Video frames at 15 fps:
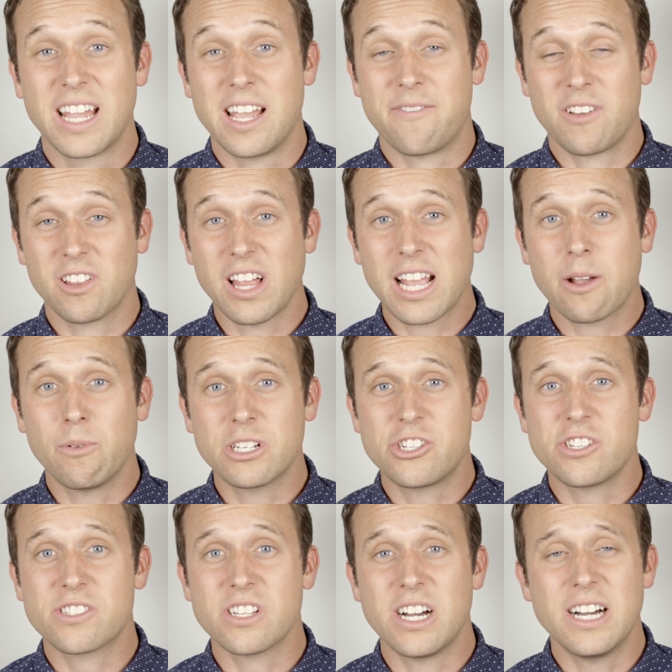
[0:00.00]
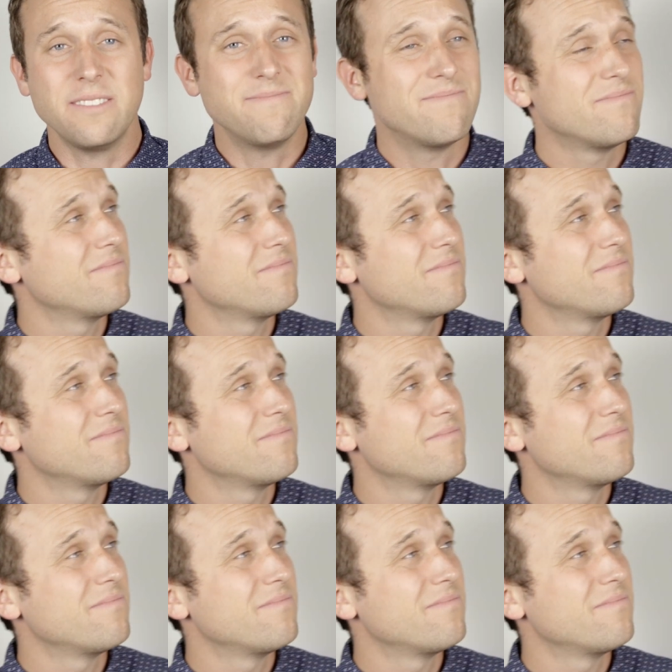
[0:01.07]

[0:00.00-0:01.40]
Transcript: If you like what you saw,